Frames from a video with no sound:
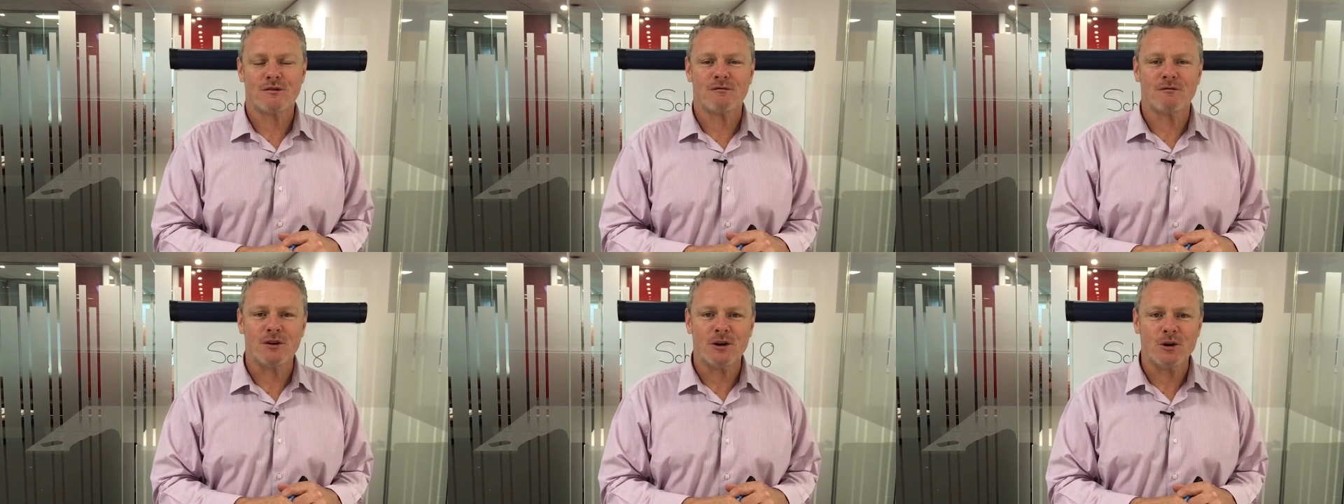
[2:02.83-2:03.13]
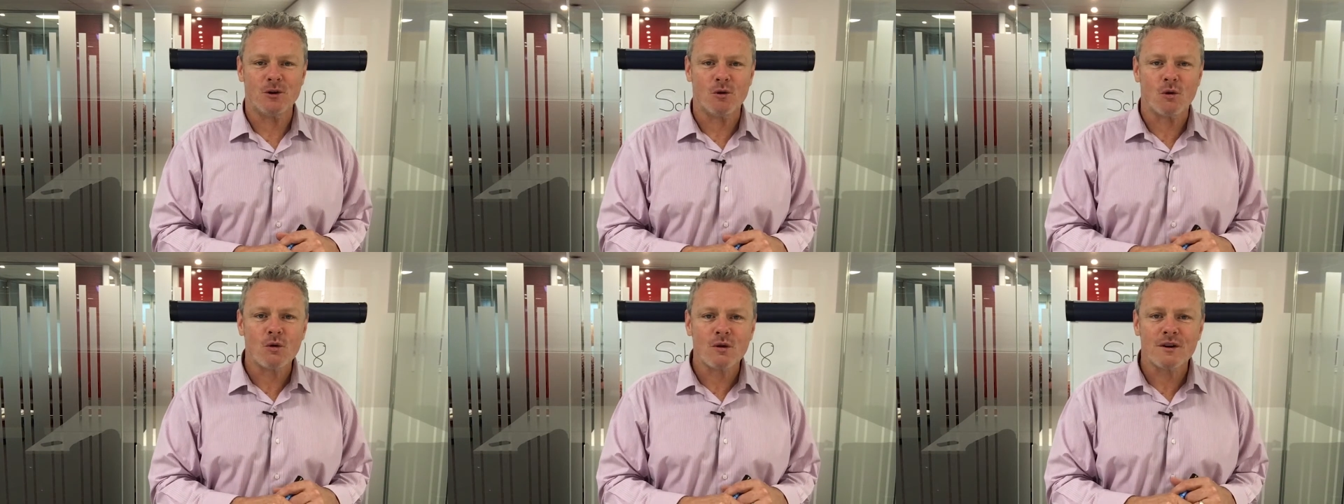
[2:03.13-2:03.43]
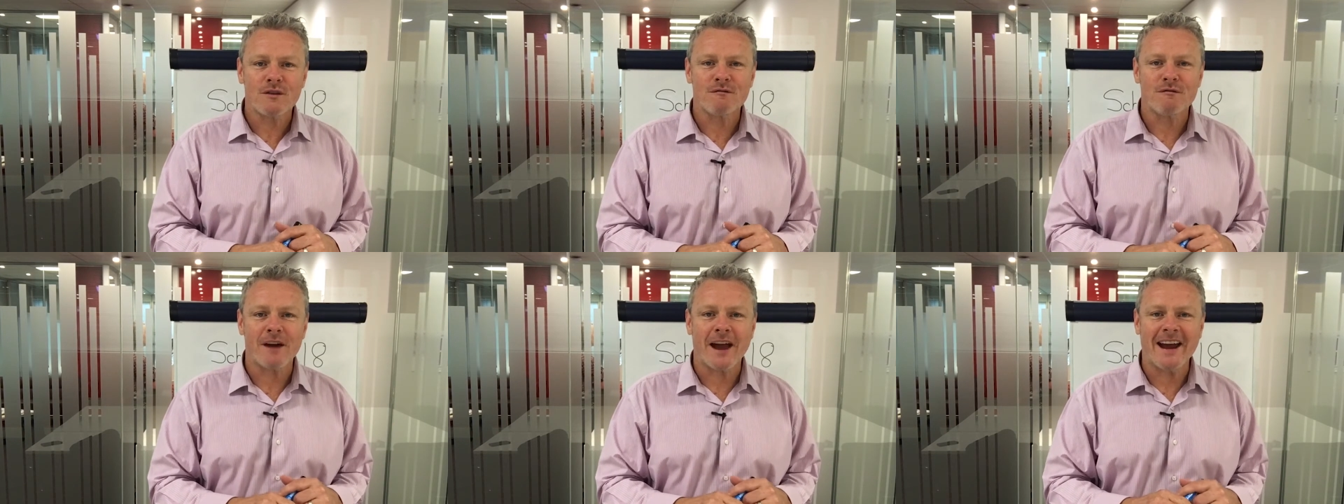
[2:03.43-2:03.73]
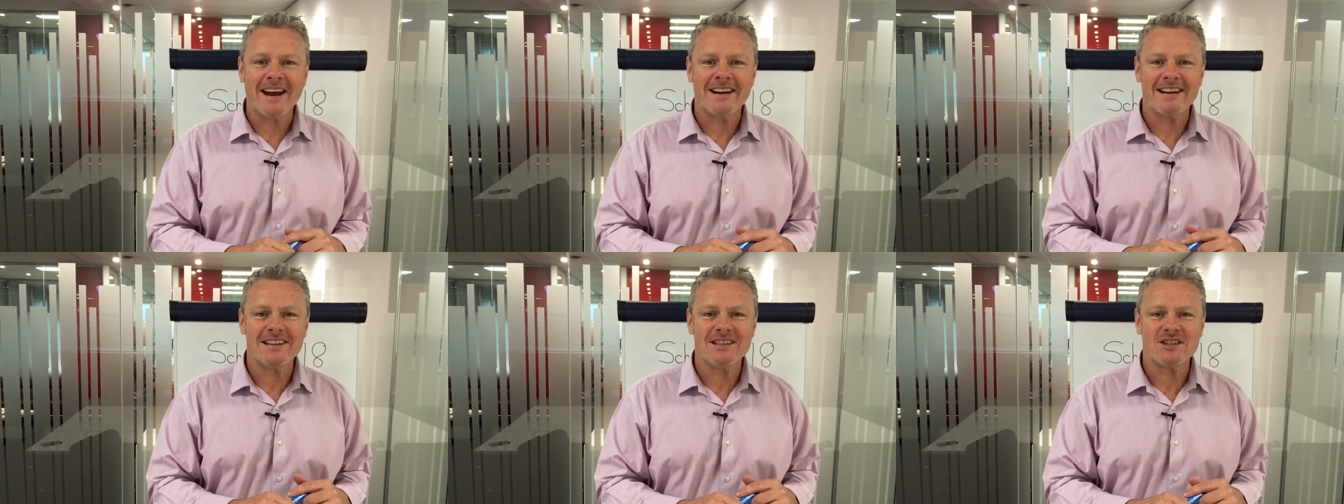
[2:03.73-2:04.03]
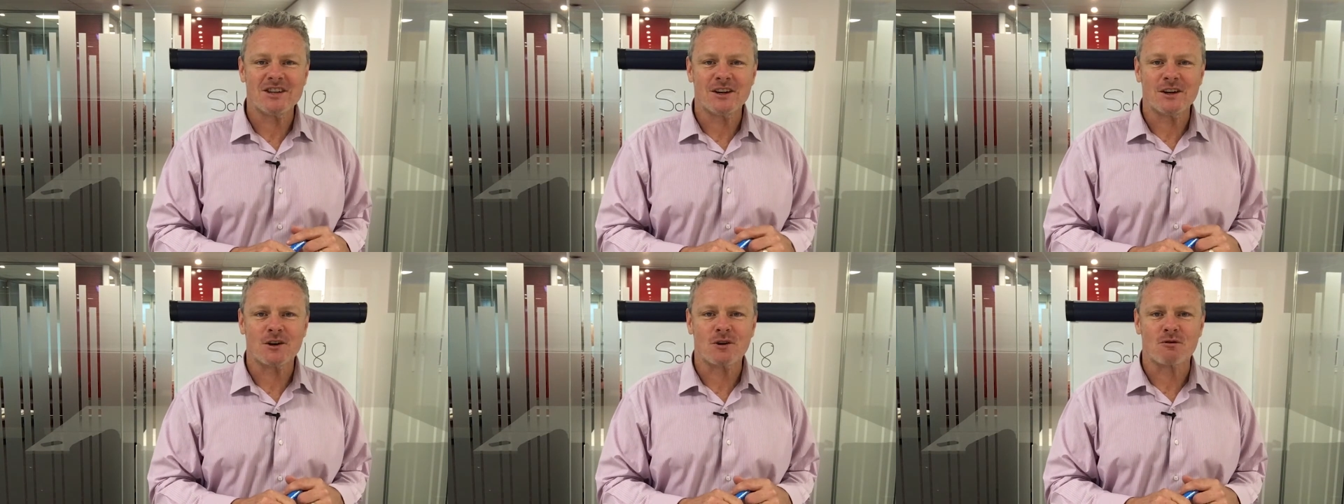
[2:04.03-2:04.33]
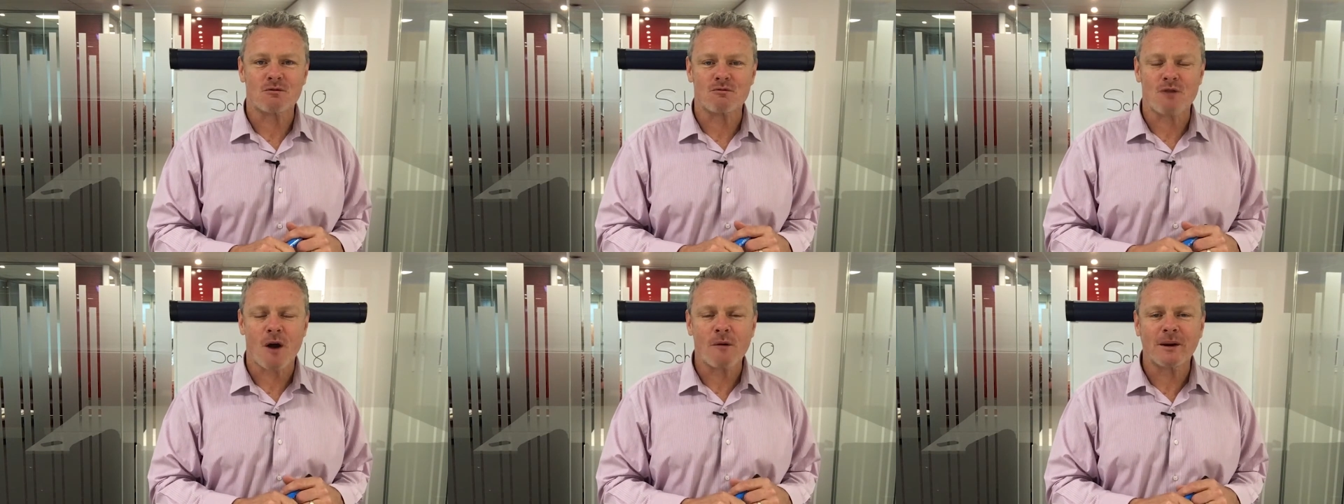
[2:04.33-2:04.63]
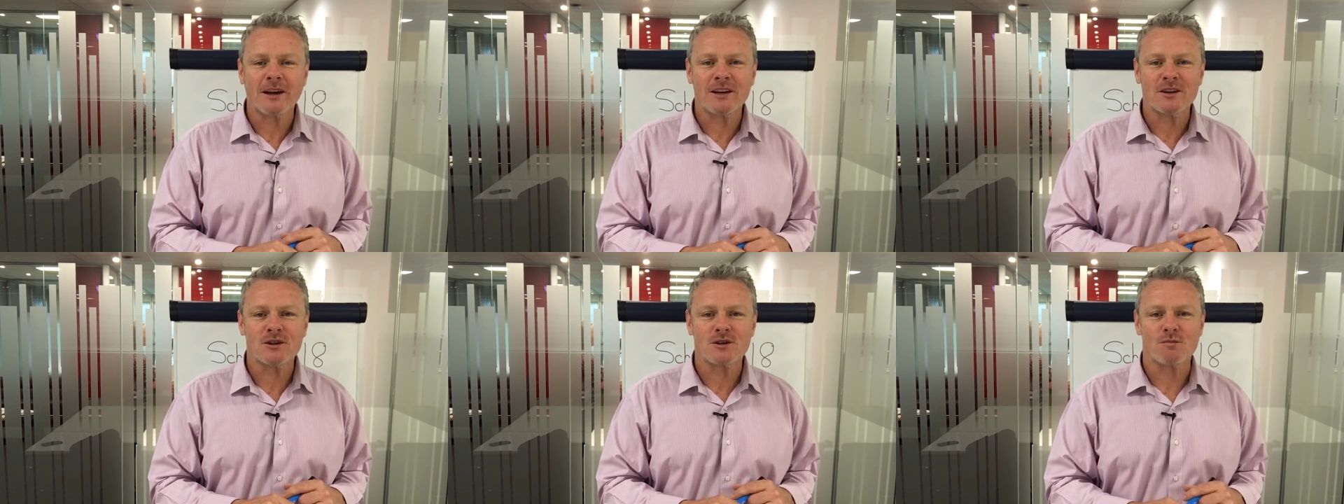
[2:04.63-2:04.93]
for your advantage in a
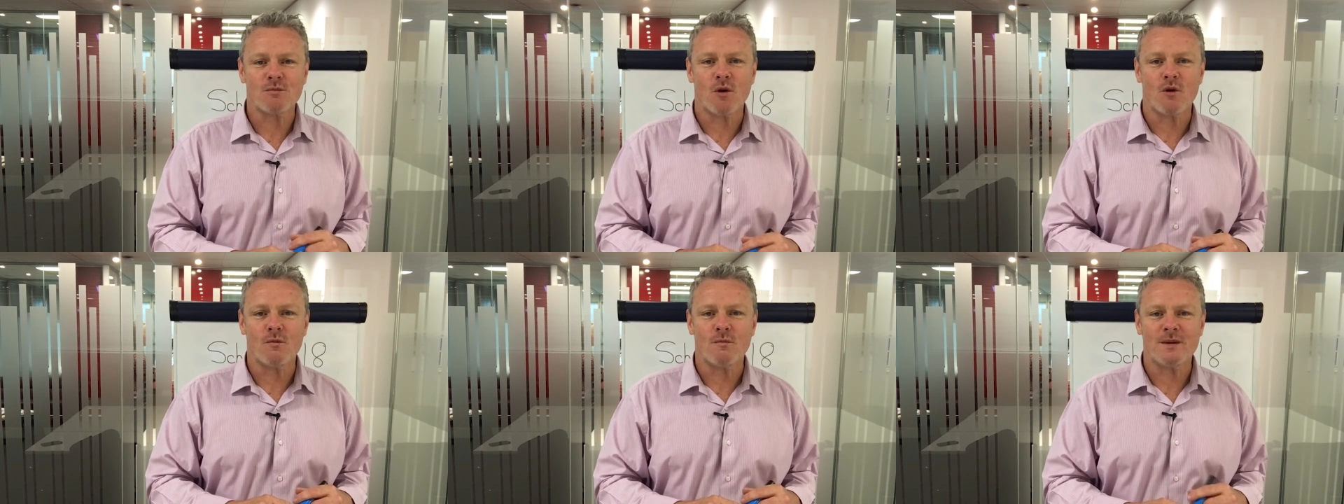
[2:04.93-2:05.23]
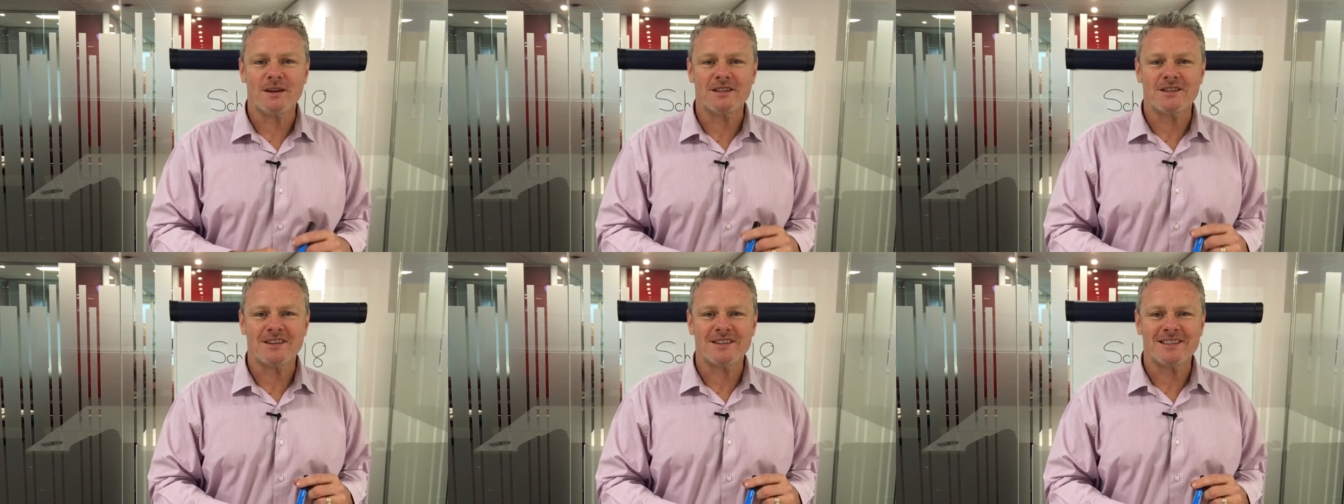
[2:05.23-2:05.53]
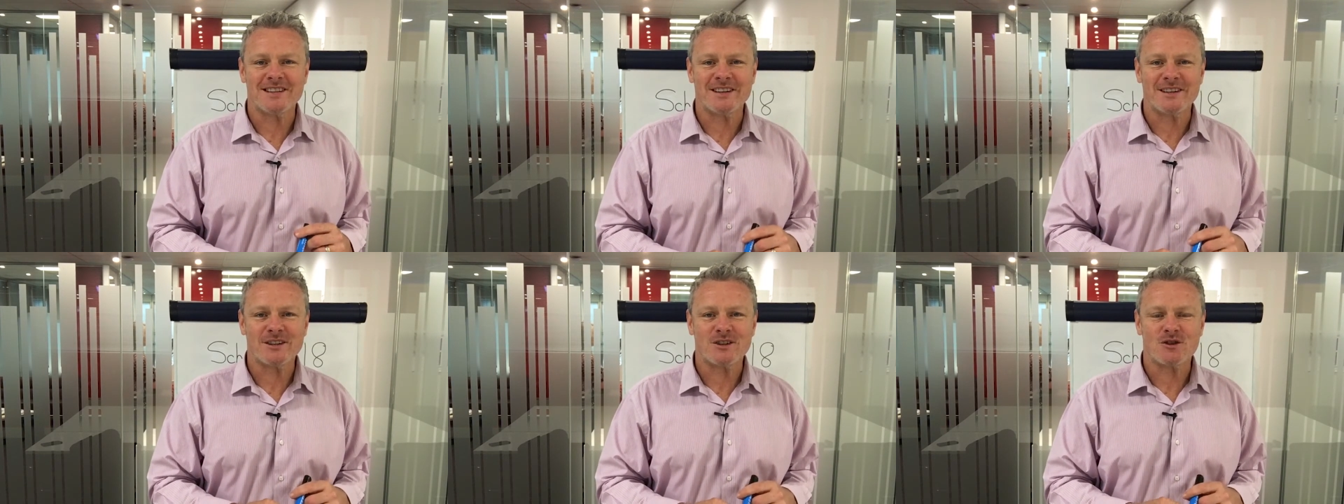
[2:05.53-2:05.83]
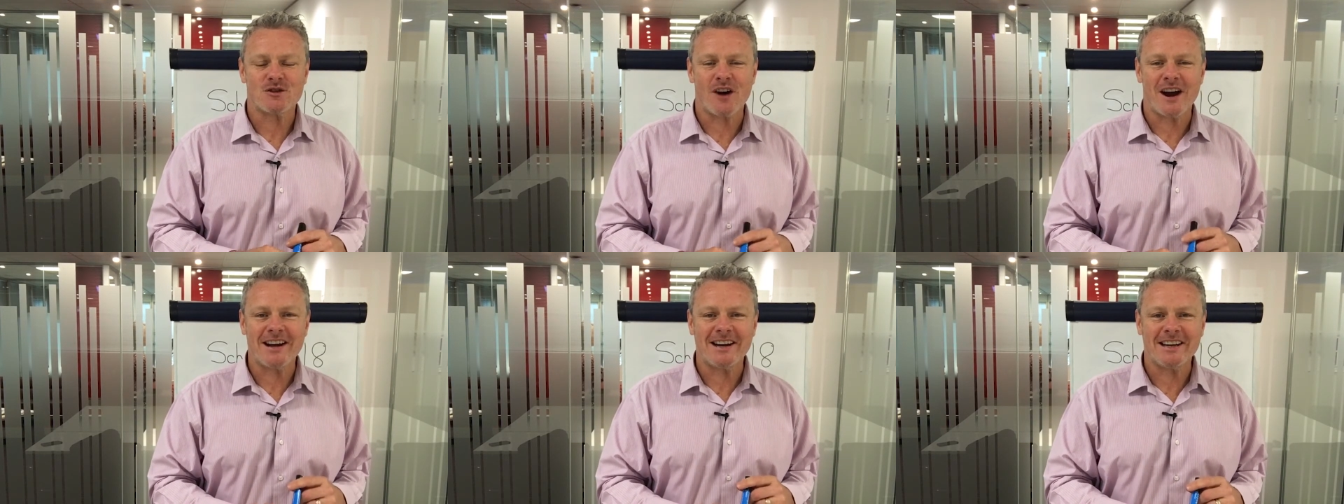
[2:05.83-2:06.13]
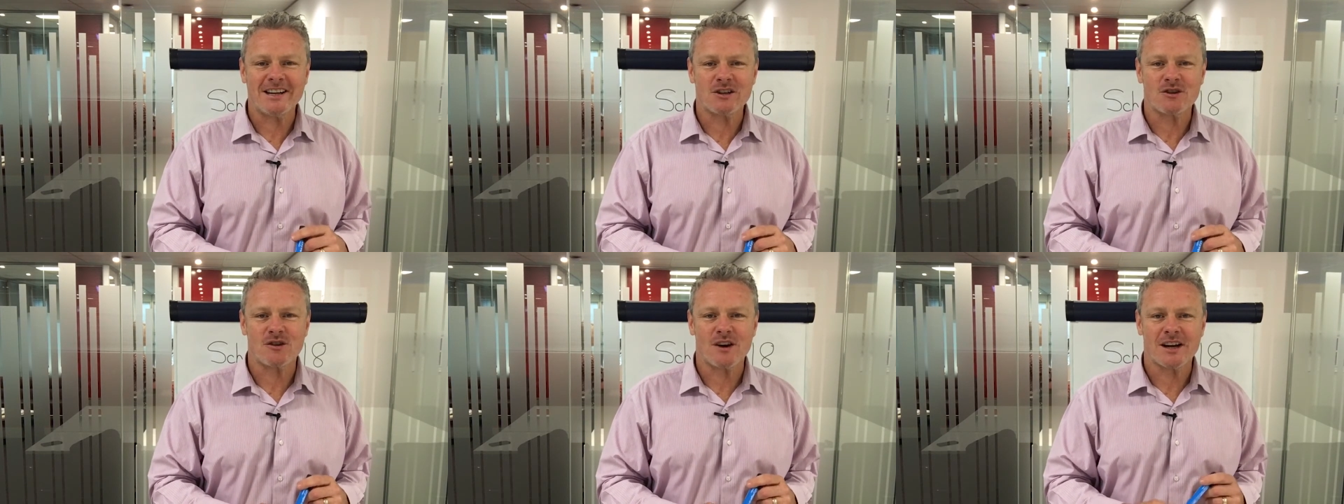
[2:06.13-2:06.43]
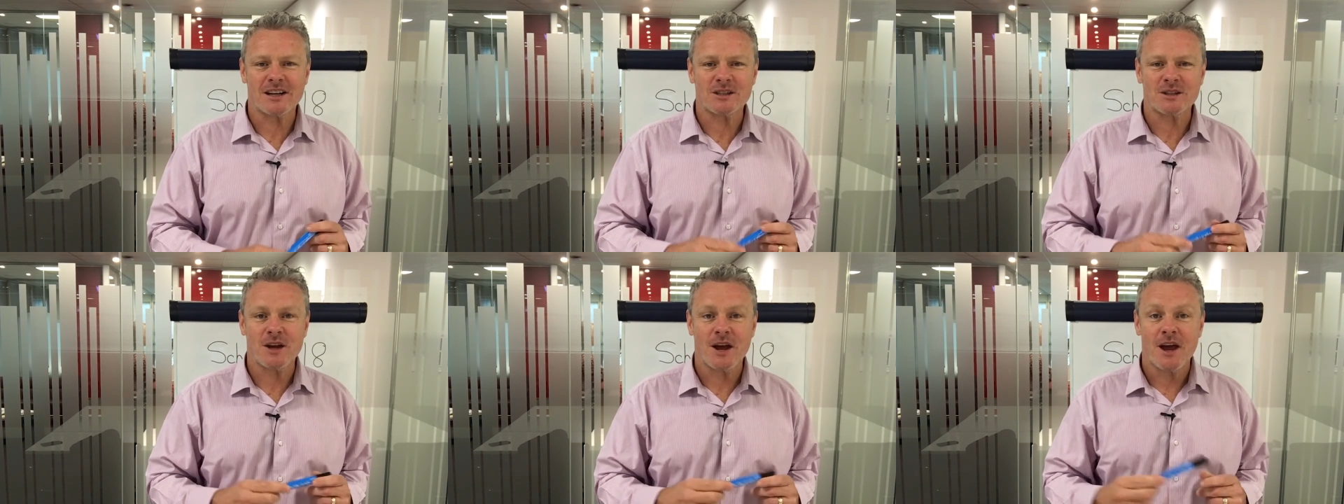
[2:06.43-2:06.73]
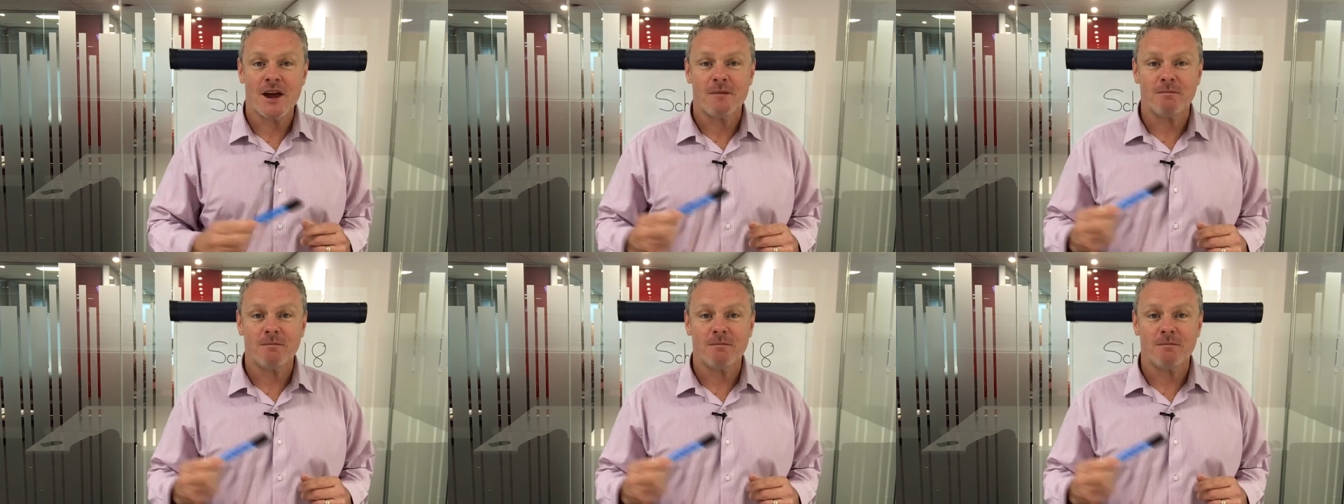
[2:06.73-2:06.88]
growing small business in a trading trust